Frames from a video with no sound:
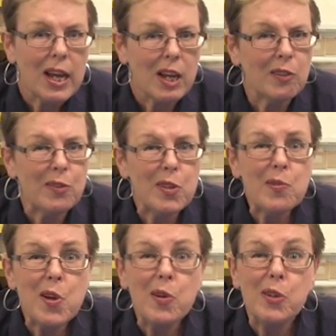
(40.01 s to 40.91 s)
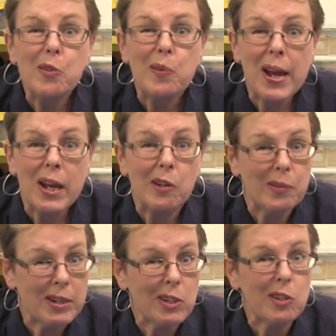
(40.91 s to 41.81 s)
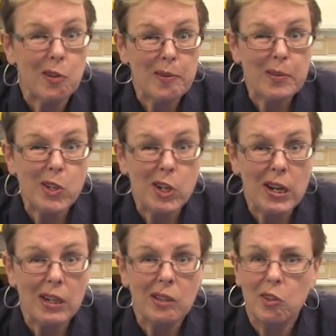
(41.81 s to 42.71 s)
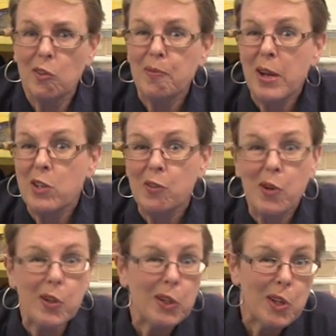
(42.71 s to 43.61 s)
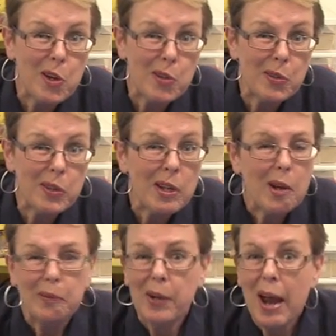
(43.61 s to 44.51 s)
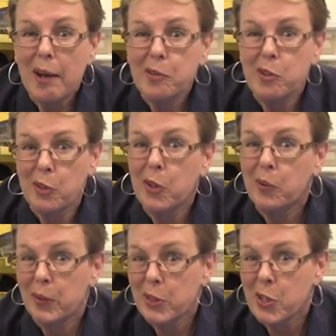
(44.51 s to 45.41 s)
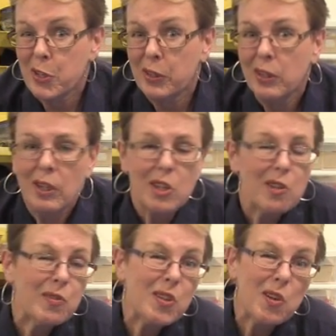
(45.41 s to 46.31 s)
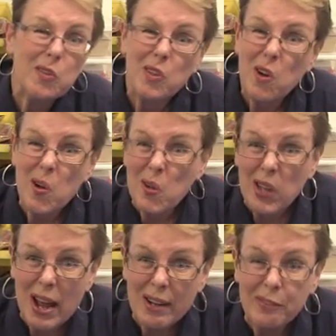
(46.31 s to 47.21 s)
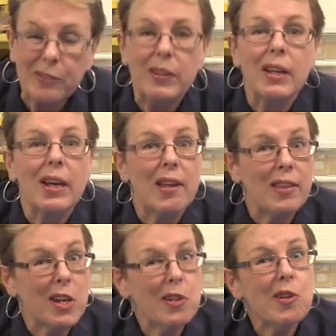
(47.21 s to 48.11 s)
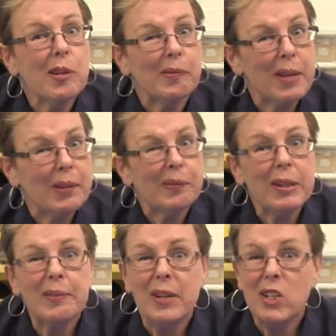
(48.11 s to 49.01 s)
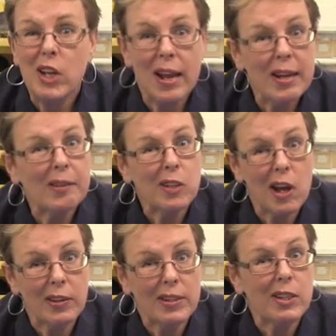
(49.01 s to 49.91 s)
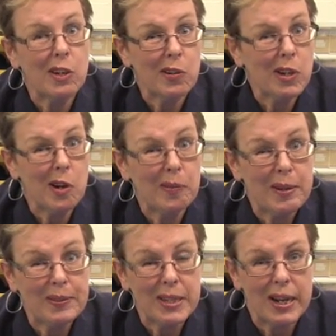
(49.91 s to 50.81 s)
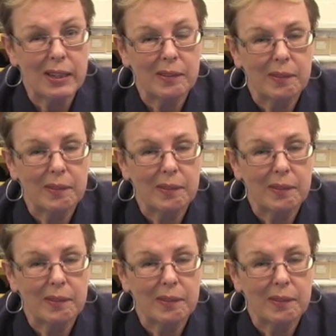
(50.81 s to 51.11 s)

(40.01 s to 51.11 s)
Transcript: If you know your way around a sewing machine, you've made your own clothes, perhaps you're a quilter, you've sewn your whole life, then you can make pretty much any doll that's here on our website.